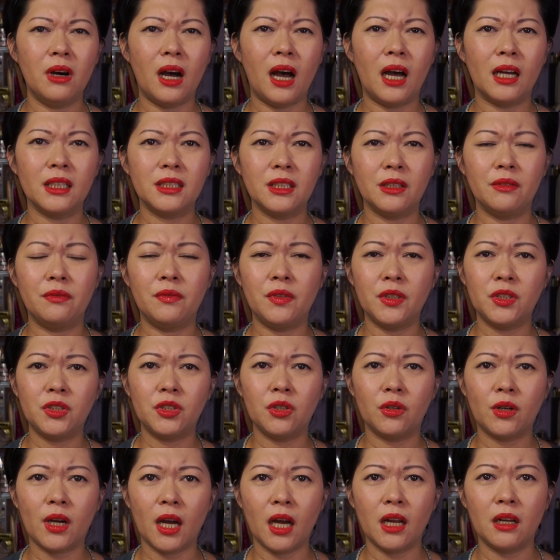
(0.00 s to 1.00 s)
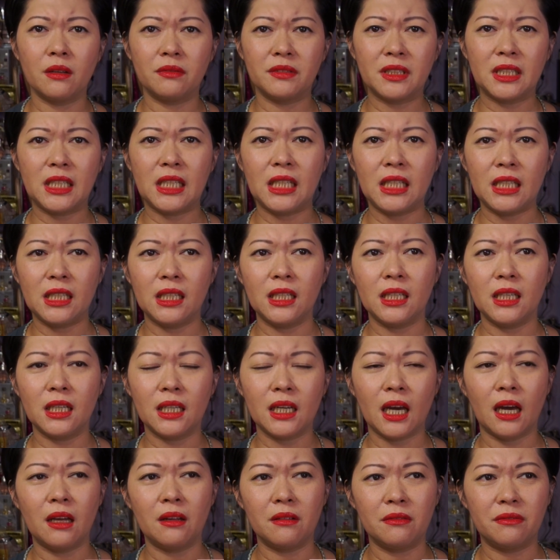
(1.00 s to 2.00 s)
artificial kind of tea
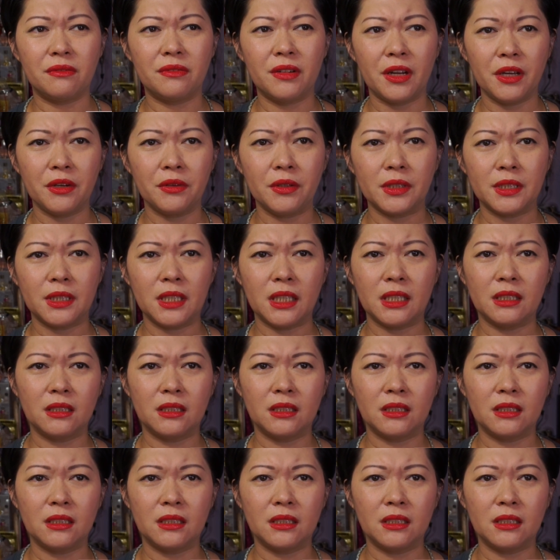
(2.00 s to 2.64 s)
kind of fragrance.